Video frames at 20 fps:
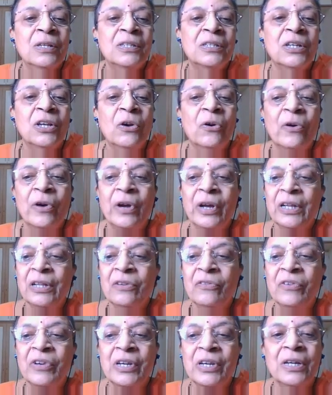
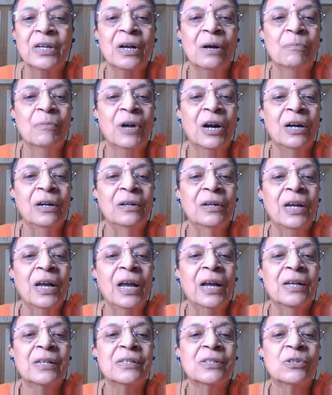conv command
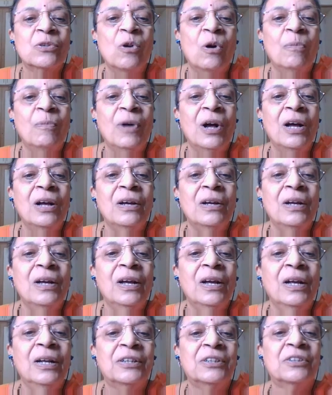x comma
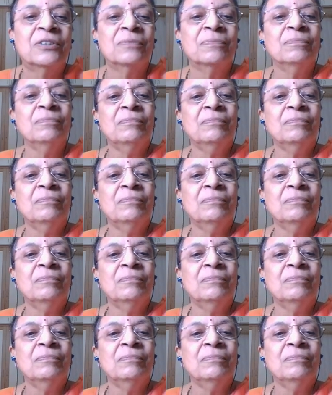h.